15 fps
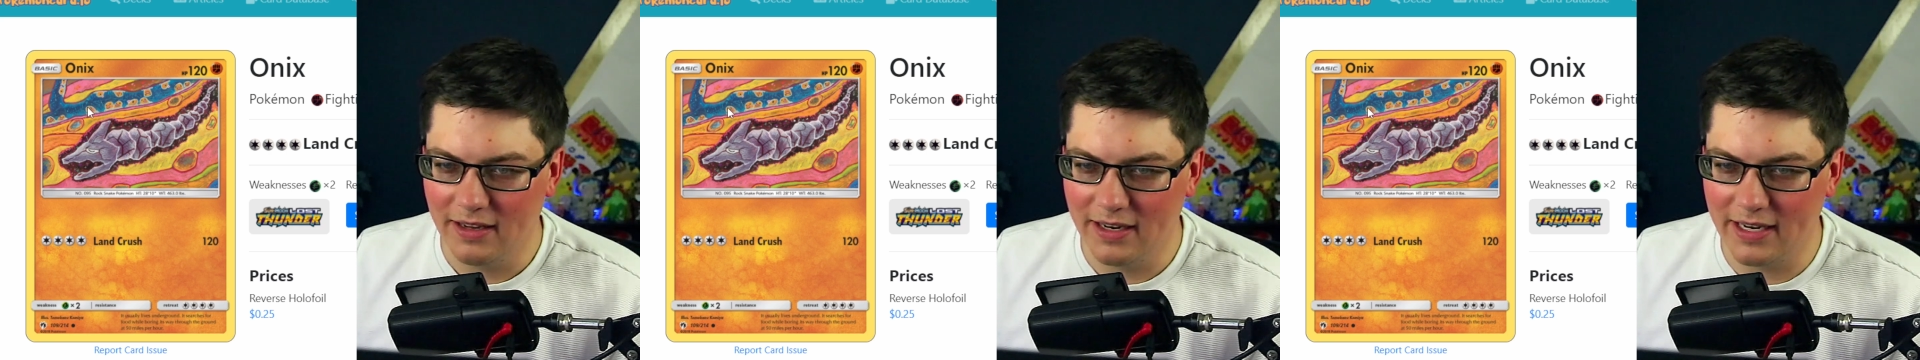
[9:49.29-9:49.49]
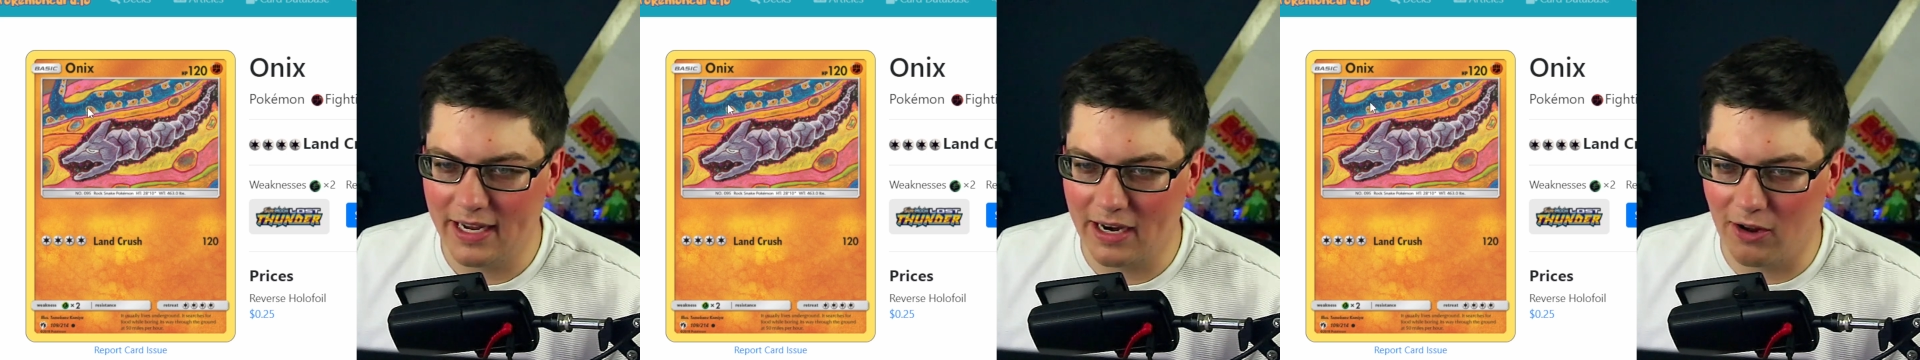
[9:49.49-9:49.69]

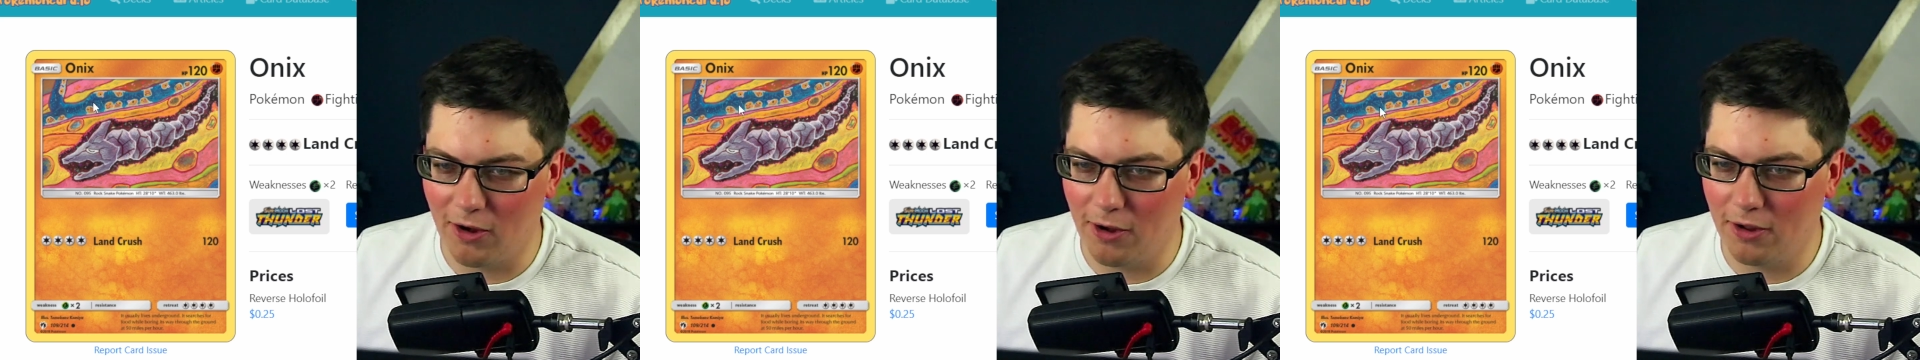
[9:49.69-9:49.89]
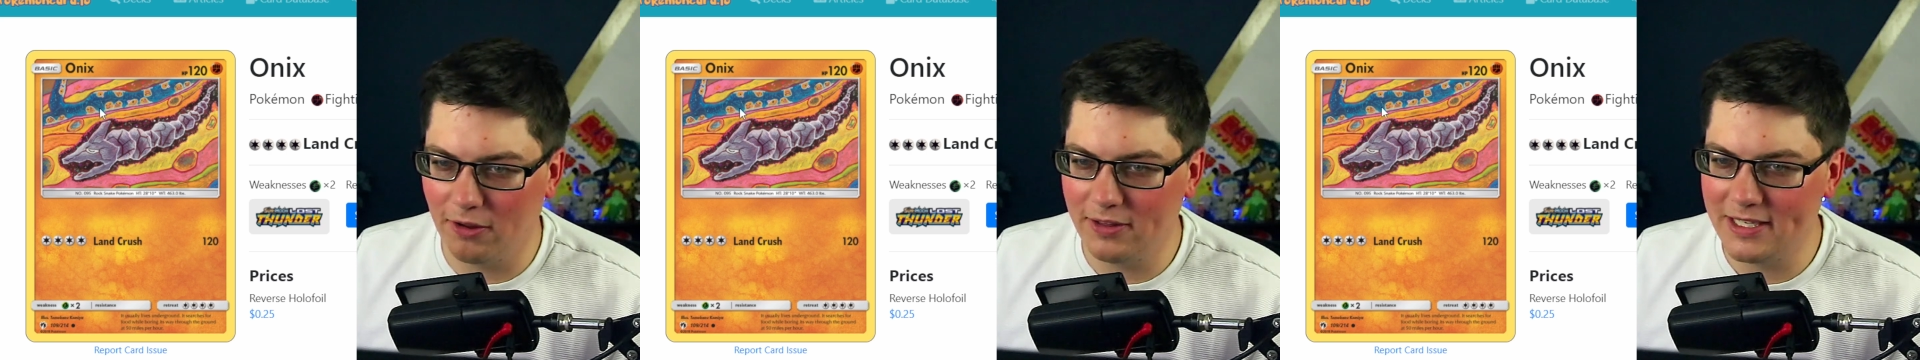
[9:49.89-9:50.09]
And you got
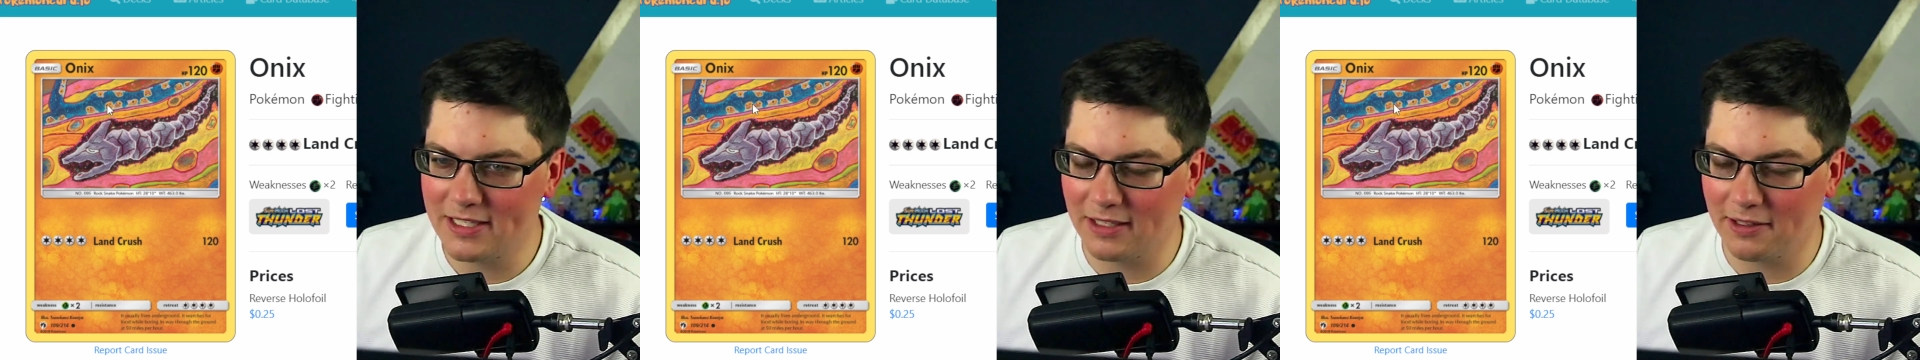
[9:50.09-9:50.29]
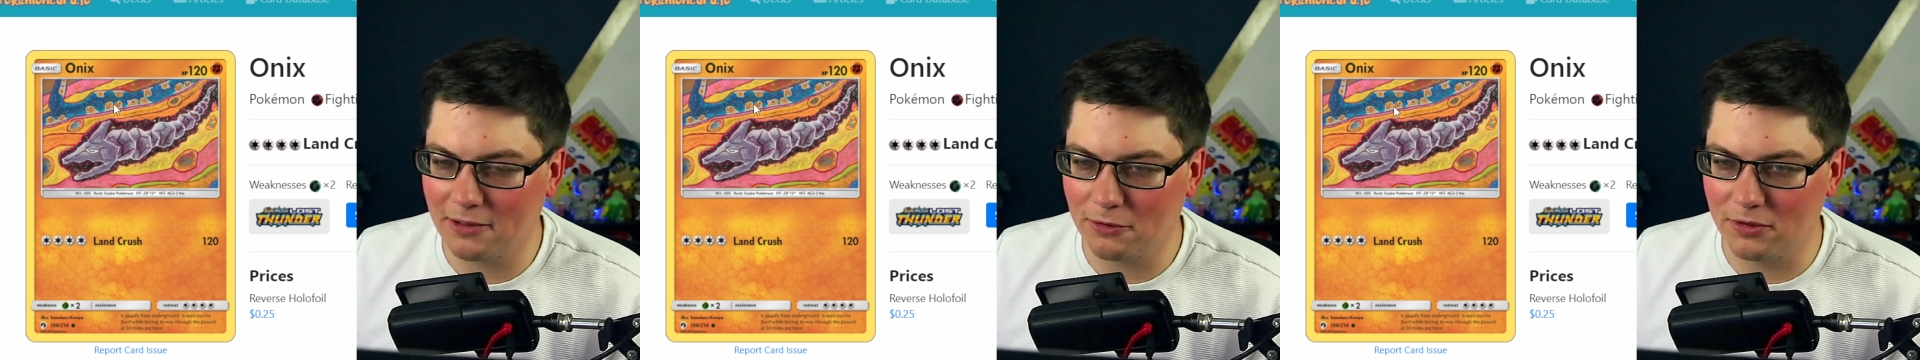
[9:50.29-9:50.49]
all these
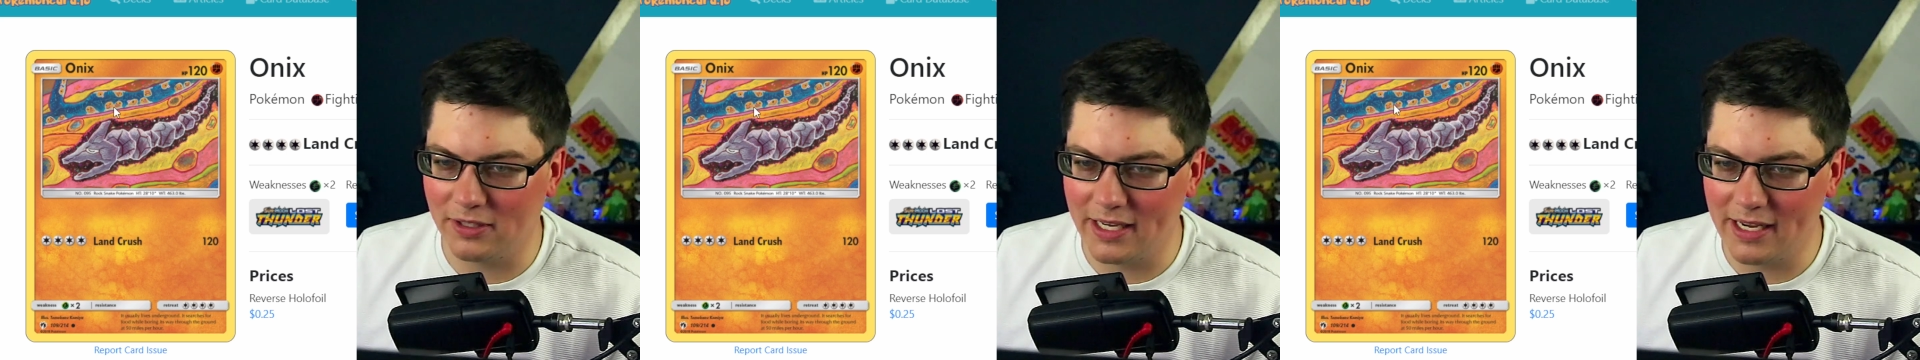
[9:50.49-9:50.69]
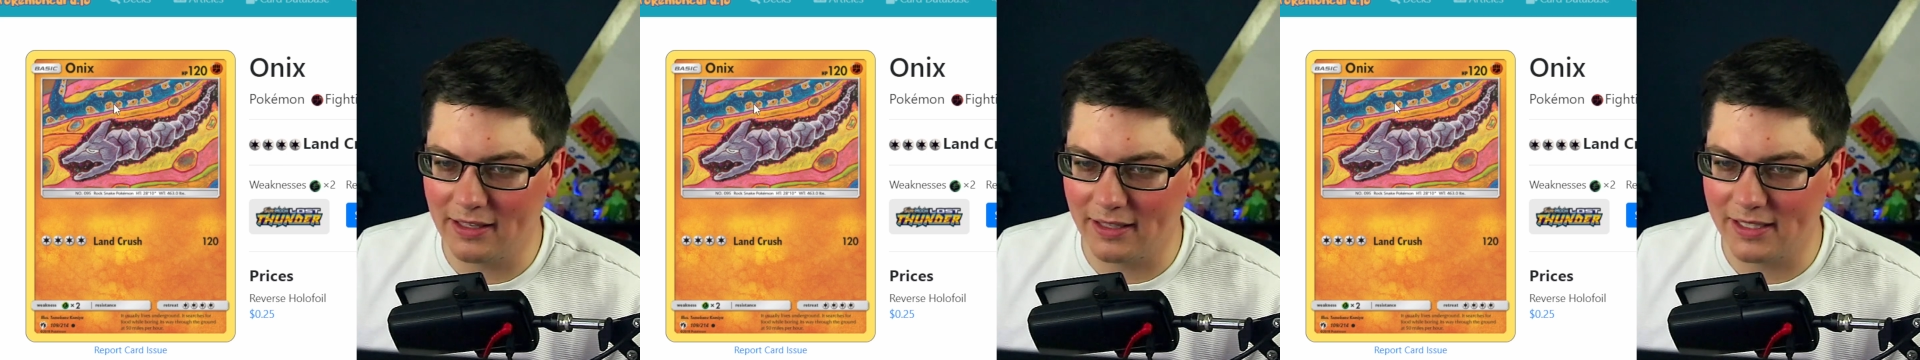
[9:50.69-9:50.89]
little
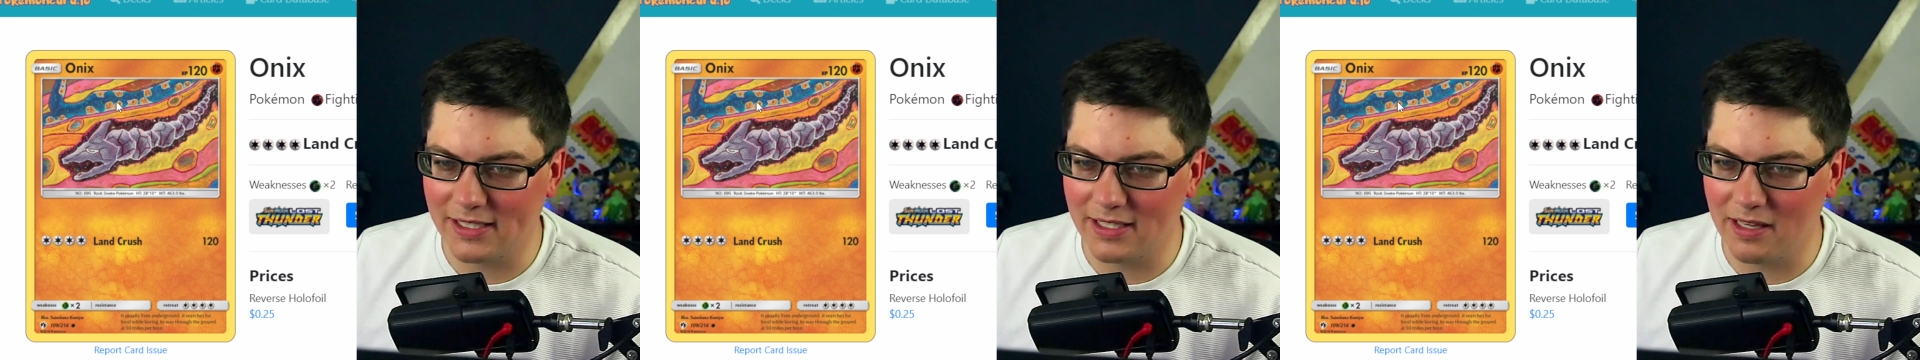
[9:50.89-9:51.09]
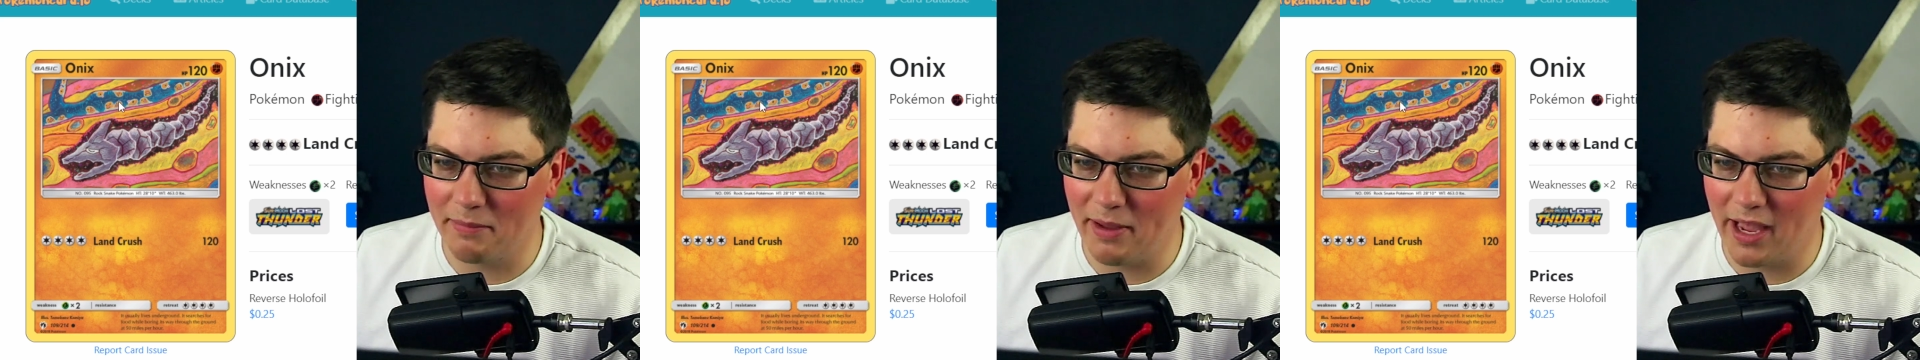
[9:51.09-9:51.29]
Diglets
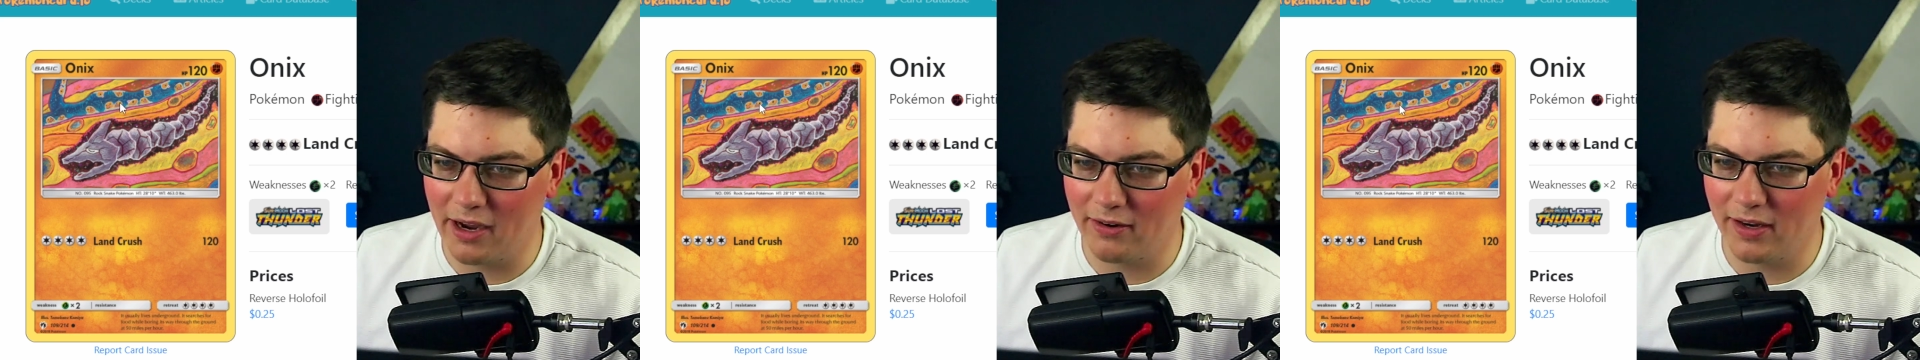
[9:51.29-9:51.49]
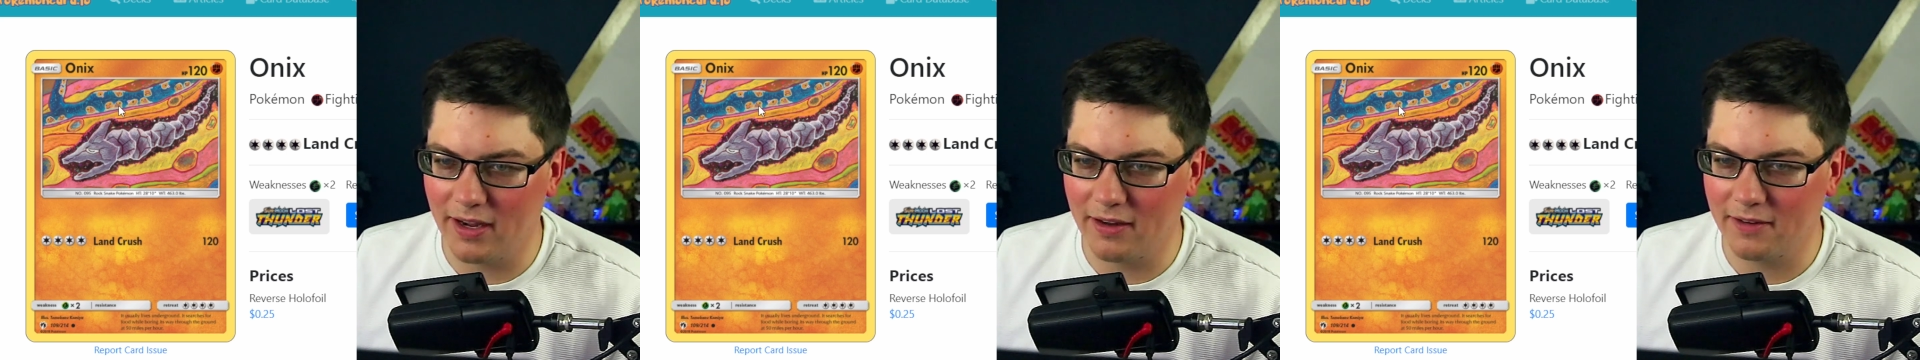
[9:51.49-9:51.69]
in the
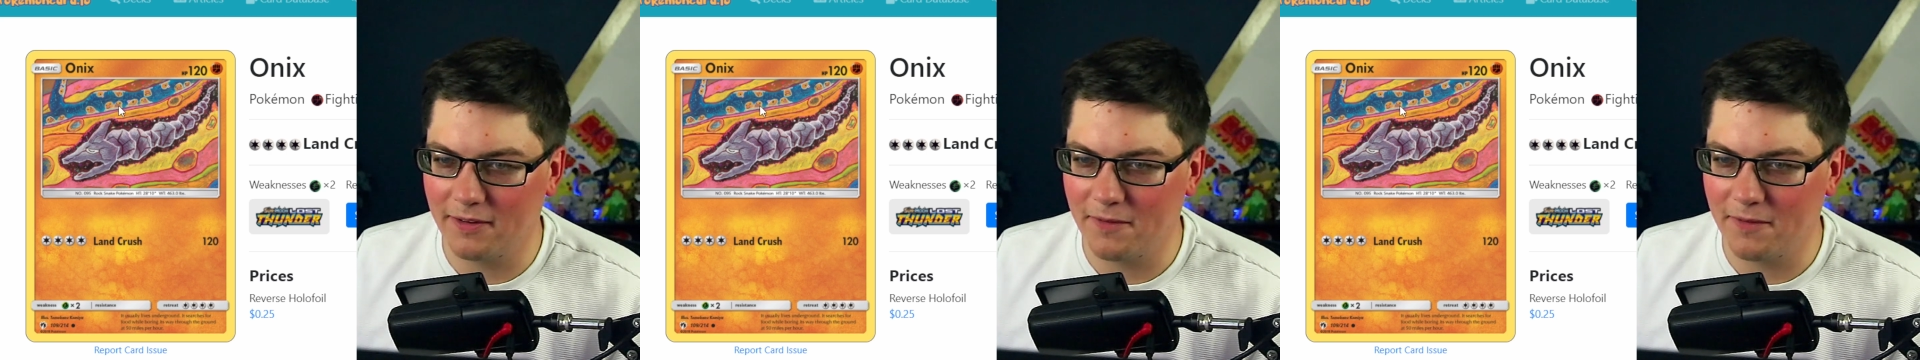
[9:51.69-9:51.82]
background.